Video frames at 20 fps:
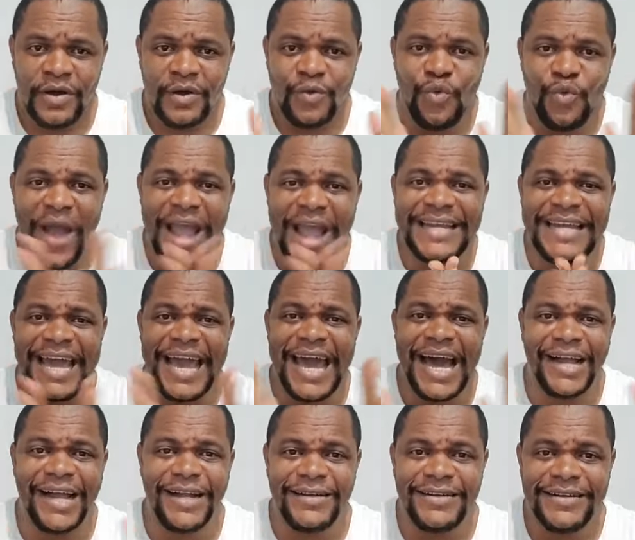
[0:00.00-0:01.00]
Where the
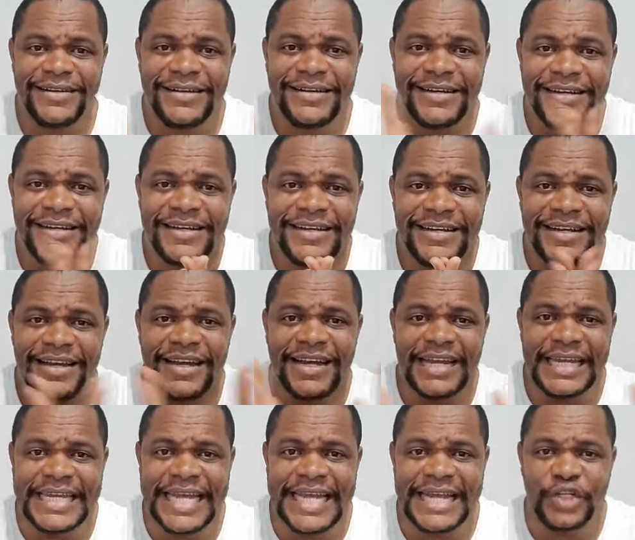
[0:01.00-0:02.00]
hell
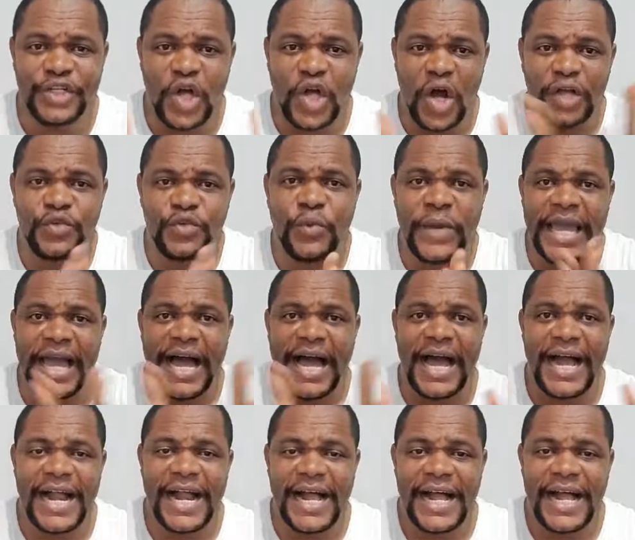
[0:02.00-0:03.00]
did George
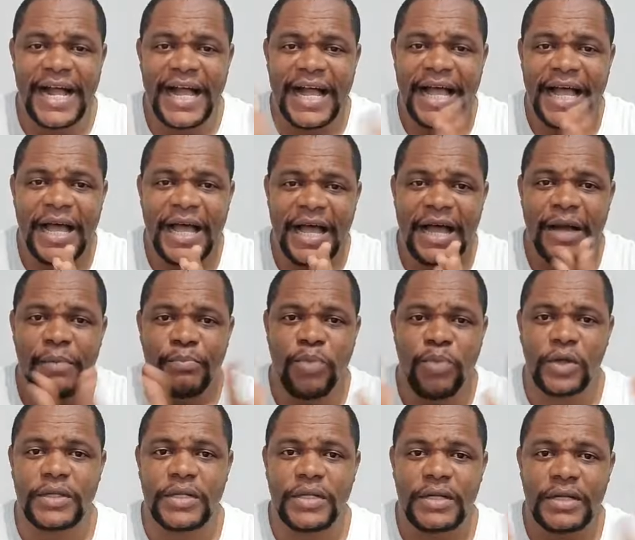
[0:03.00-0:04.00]
Weah
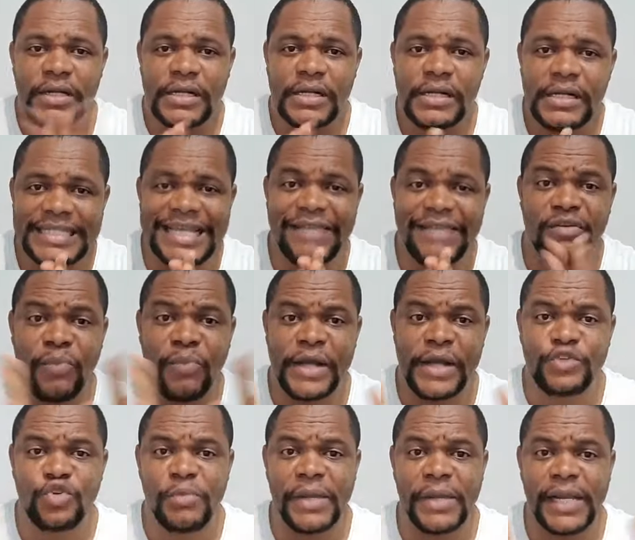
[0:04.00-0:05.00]
put
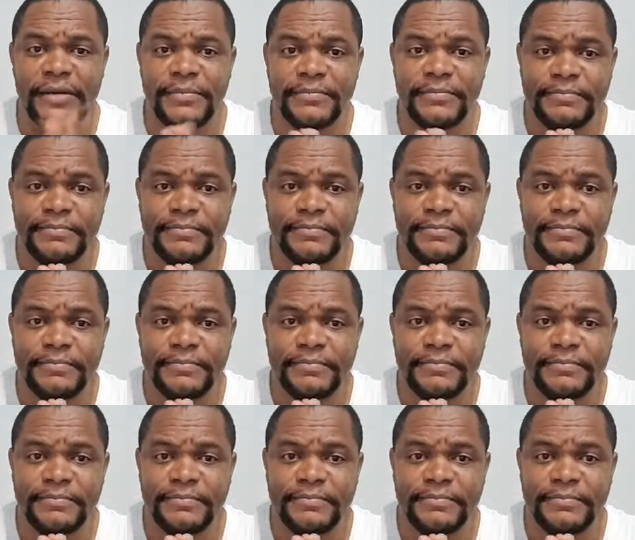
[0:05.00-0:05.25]
$7.2 million?